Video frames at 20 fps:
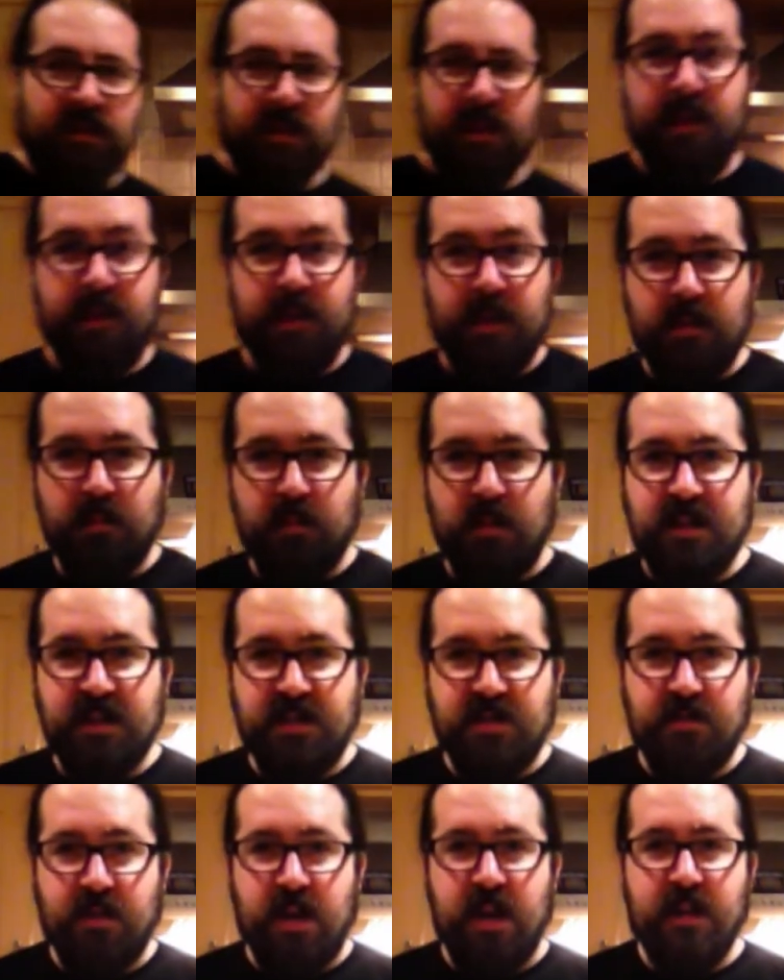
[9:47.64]
The third one is
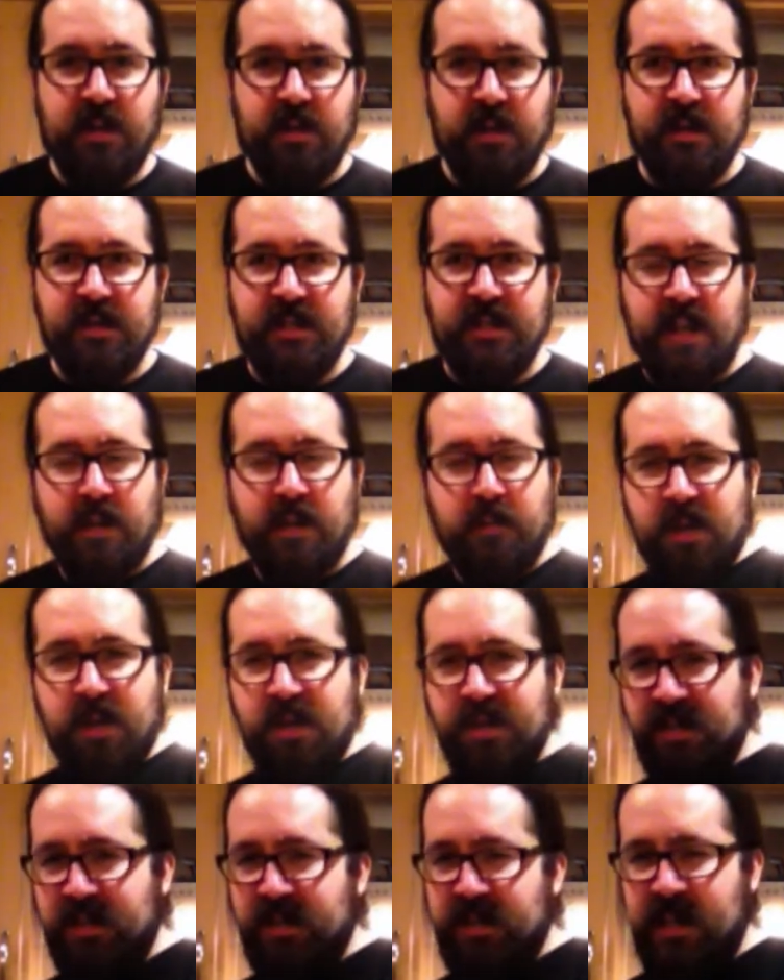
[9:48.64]
dried goods and
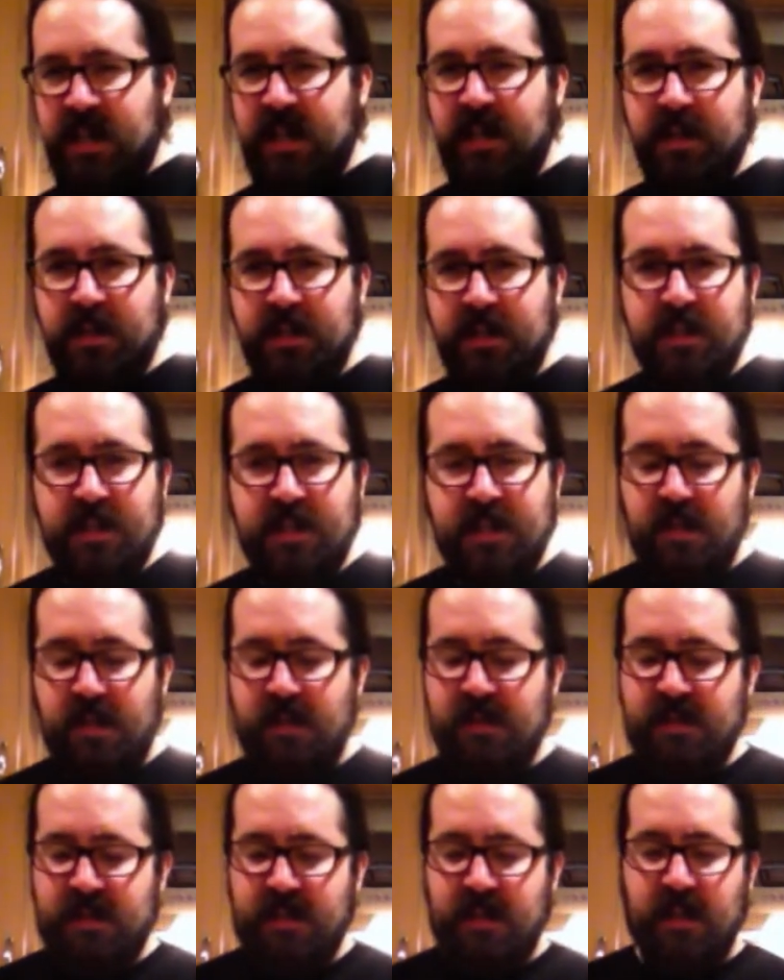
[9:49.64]
emergency goods. So
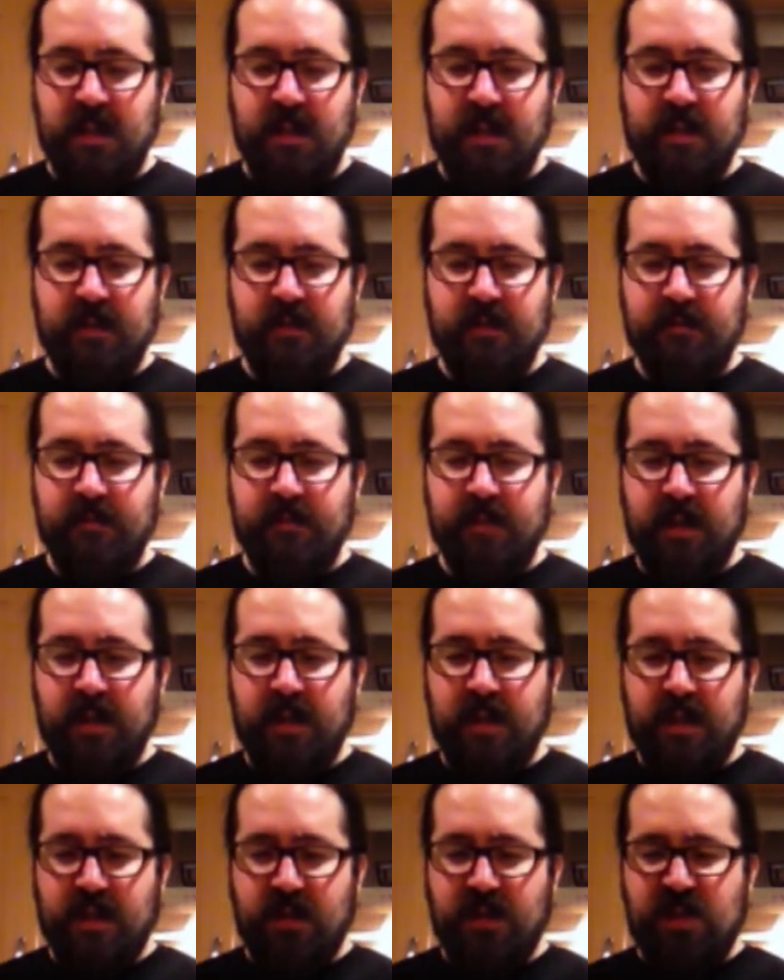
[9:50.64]
it's the kind of
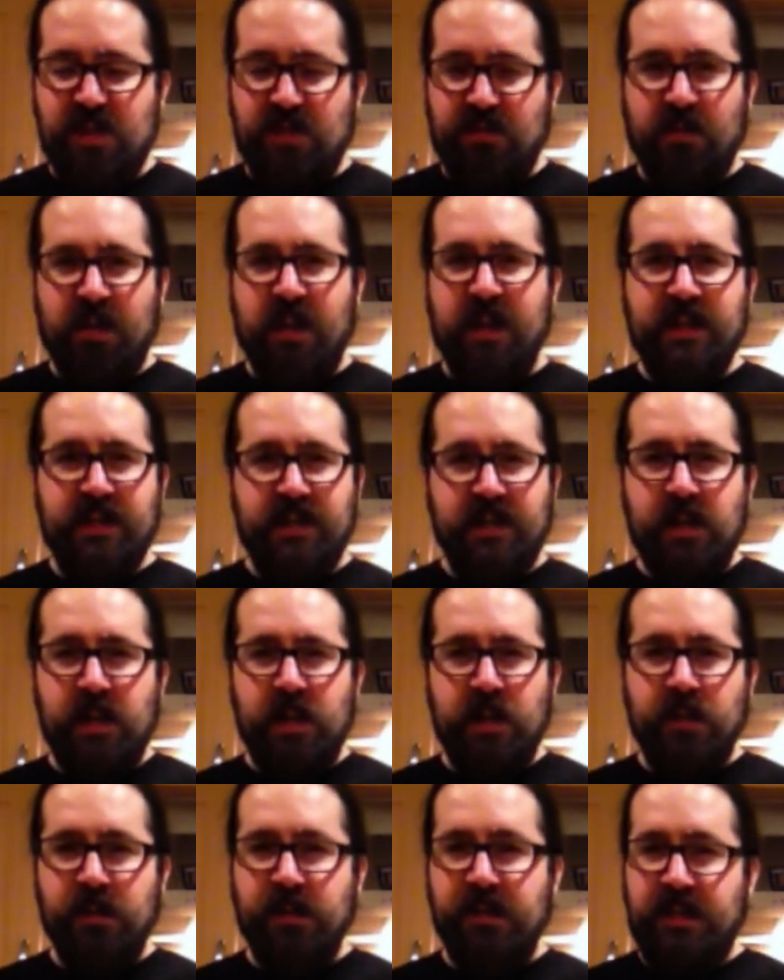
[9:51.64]
dried
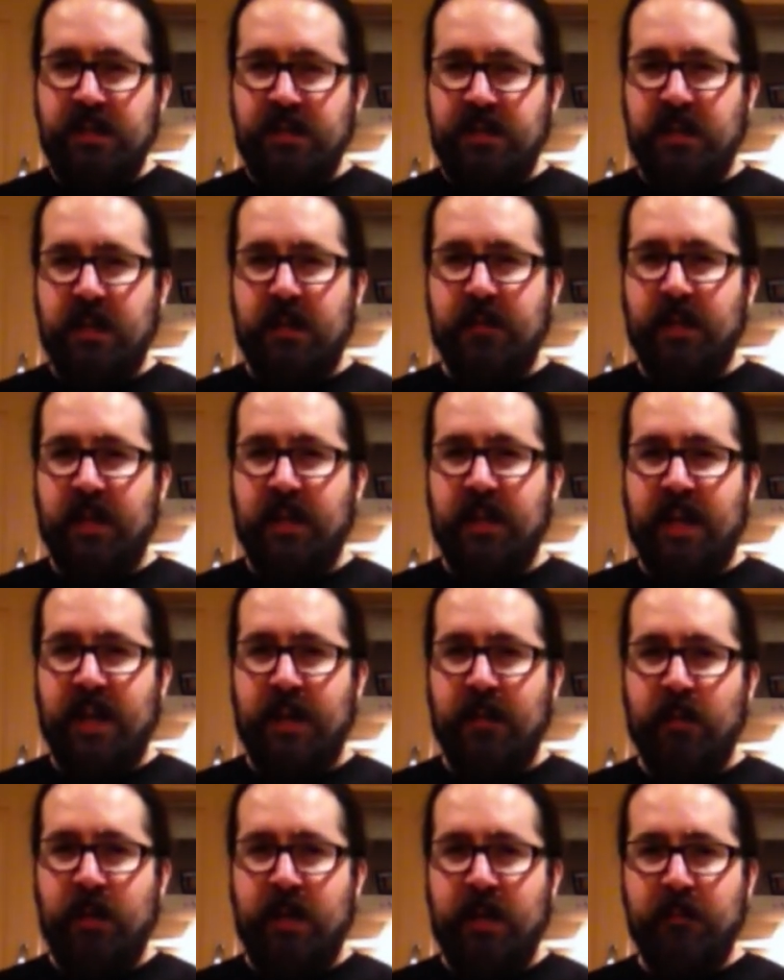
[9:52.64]
noodles and stuff like
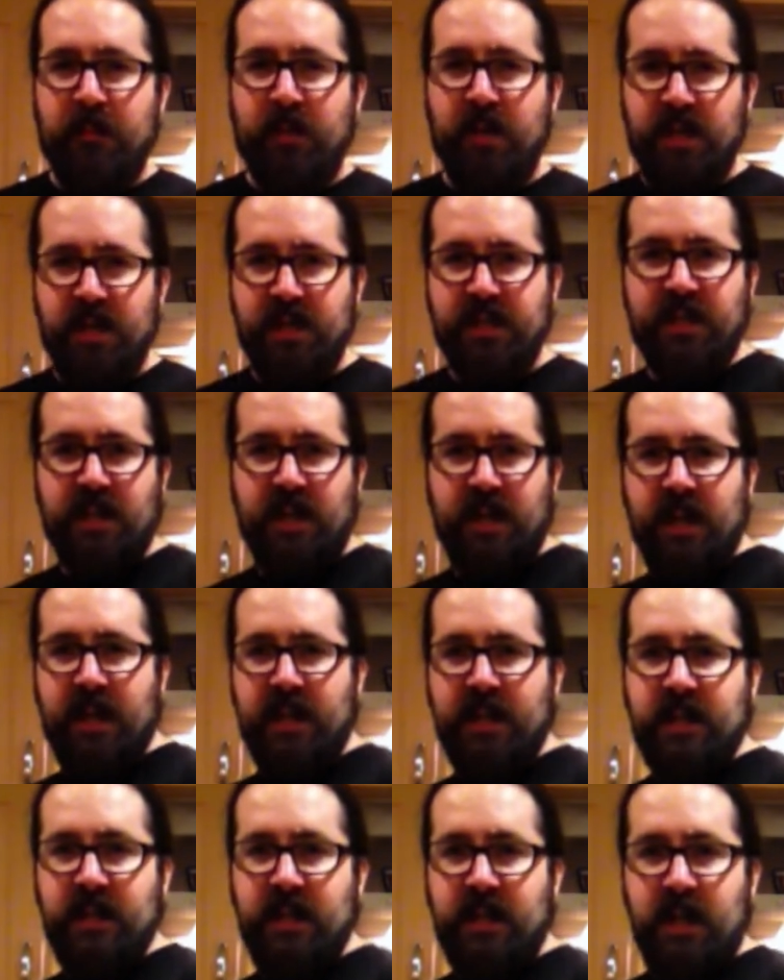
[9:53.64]
that we put
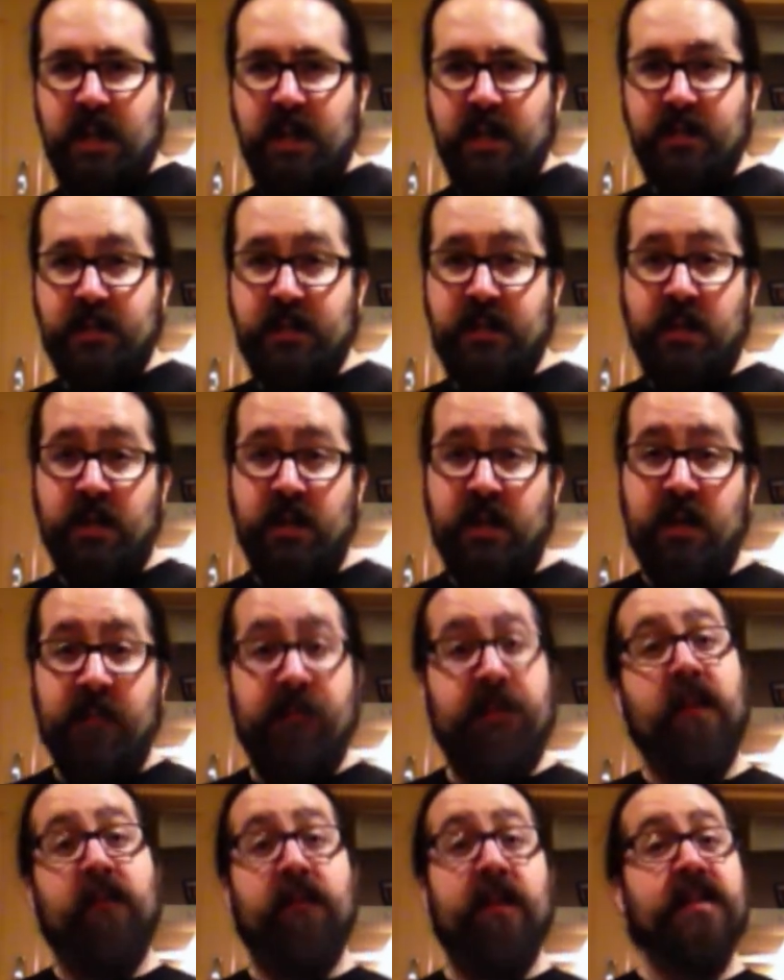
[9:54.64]
aside so that if
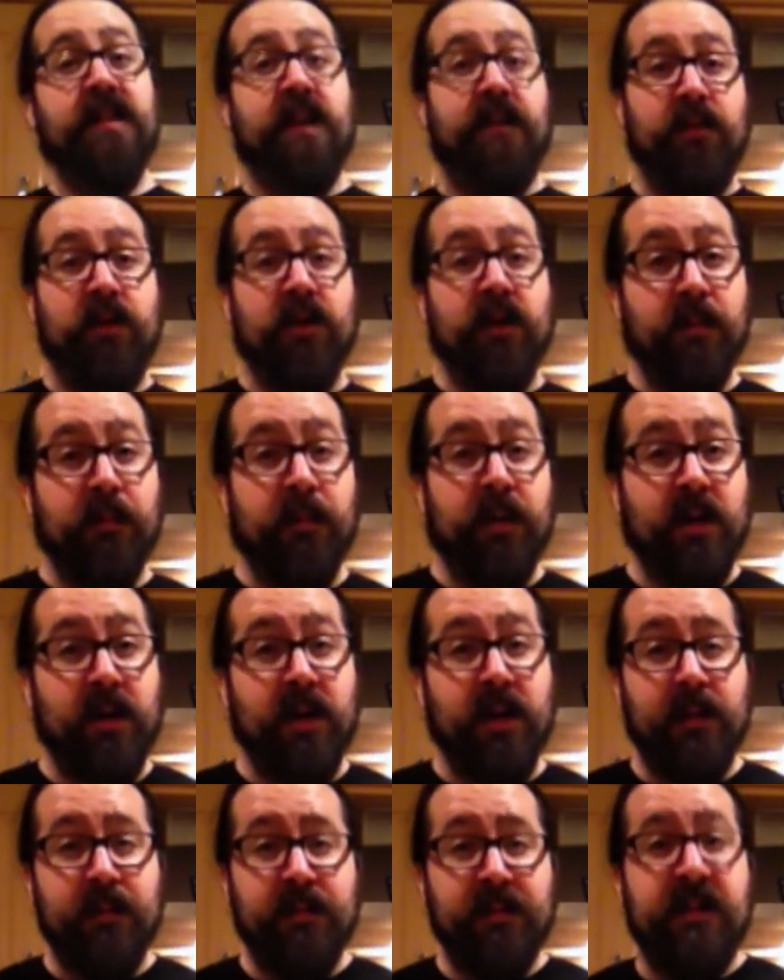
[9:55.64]
there is ever an
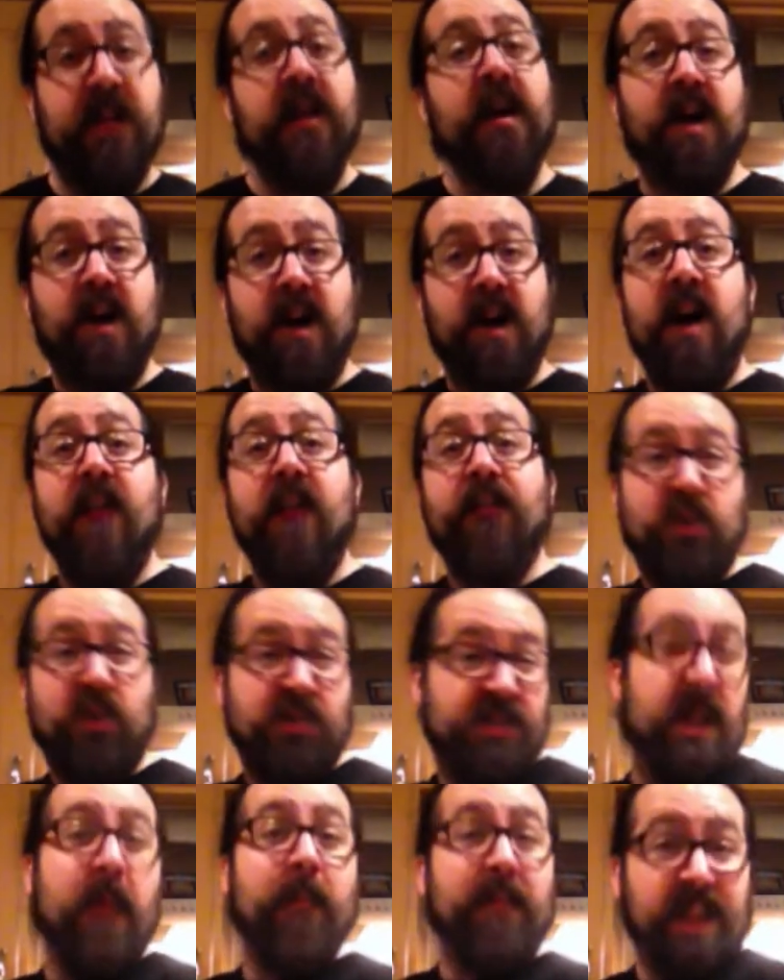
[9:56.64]
apocalypse, I've got
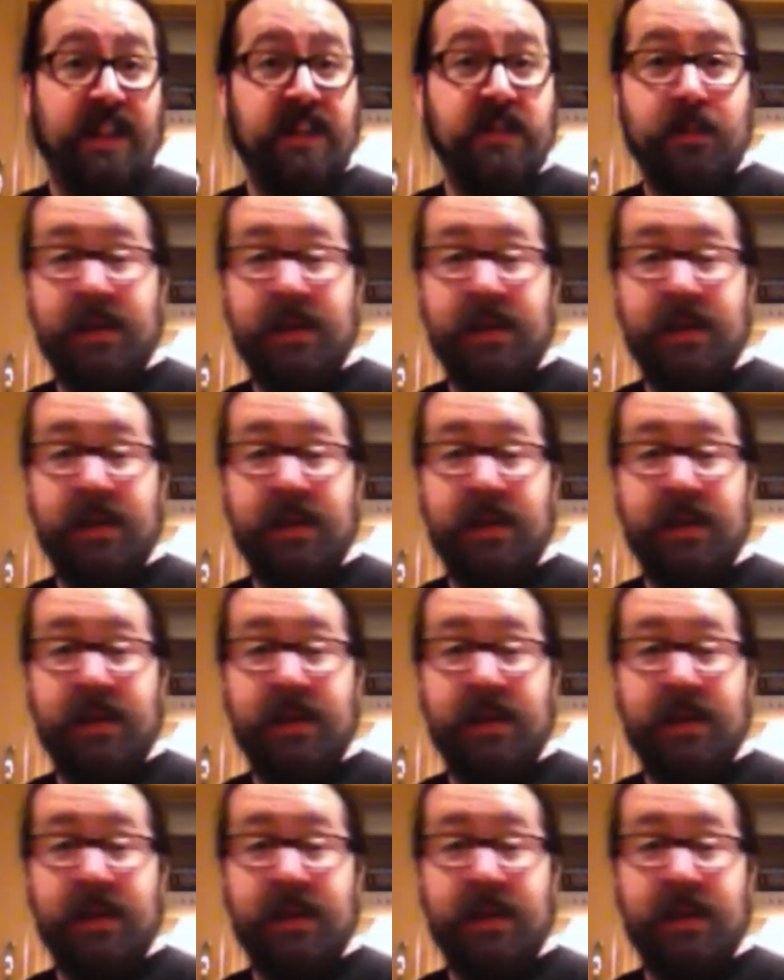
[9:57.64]
something to